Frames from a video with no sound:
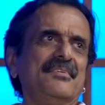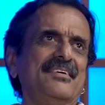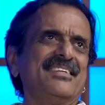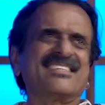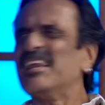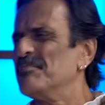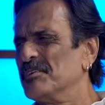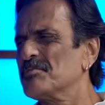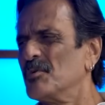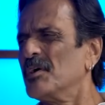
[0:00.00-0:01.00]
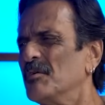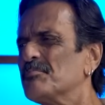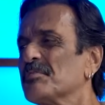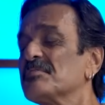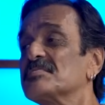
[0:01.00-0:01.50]
It's kind of intruding on
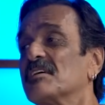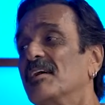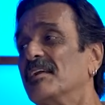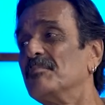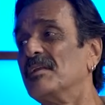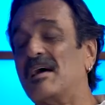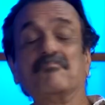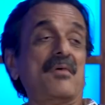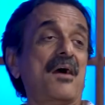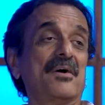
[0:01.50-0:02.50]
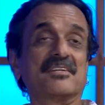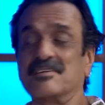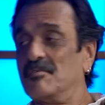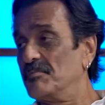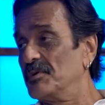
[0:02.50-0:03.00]
privacy, right? I mean, I might
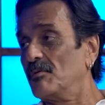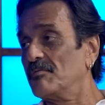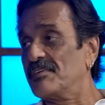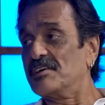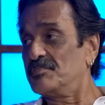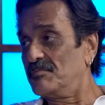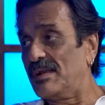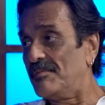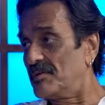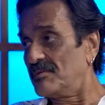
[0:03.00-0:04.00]
sound a bit old-fashioned. Blame it.